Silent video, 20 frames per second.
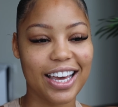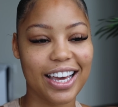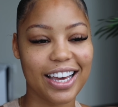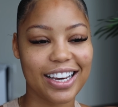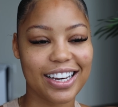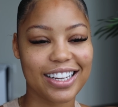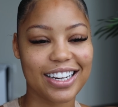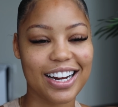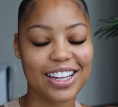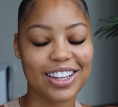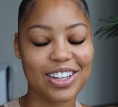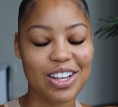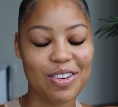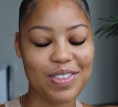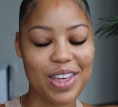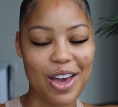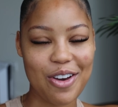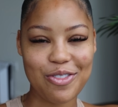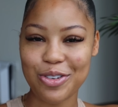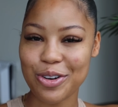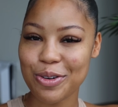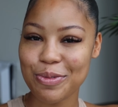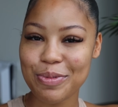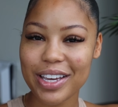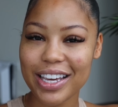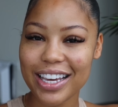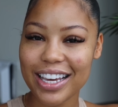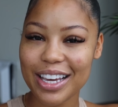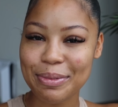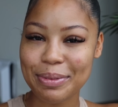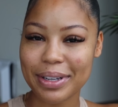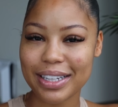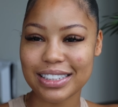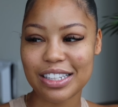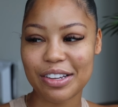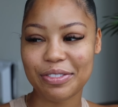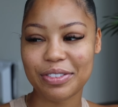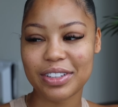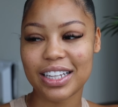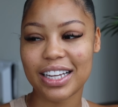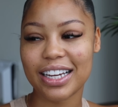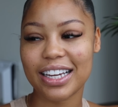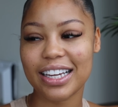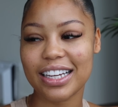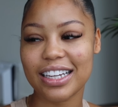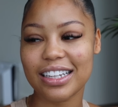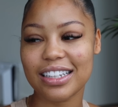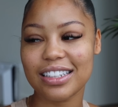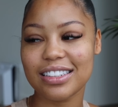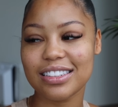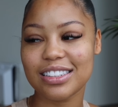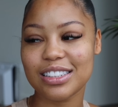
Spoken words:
and I love that for me because I feel like